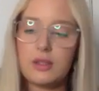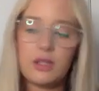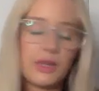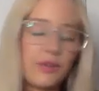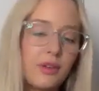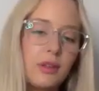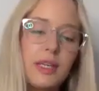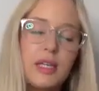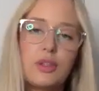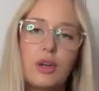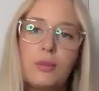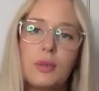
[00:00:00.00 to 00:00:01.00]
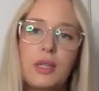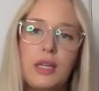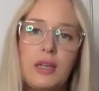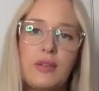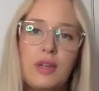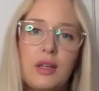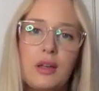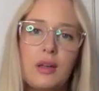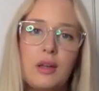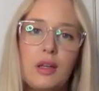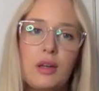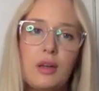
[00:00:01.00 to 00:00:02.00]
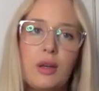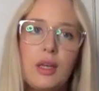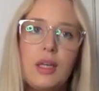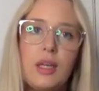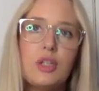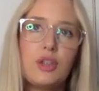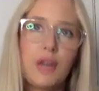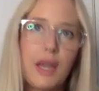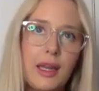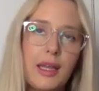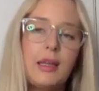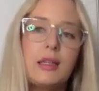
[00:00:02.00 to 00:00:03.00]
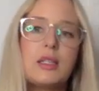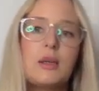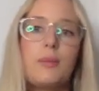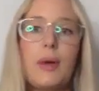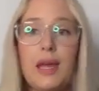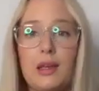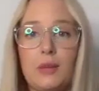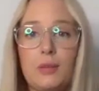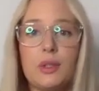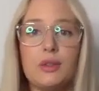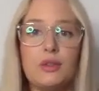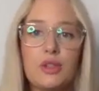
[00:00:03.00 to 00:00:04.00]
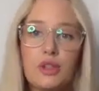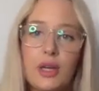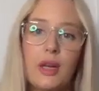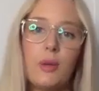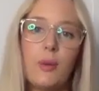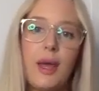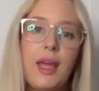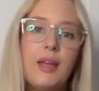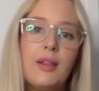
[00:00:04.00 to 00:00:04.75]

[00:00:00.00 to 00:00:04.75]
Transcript: definitely don't believe in, you know, trading to pay your bills straight away.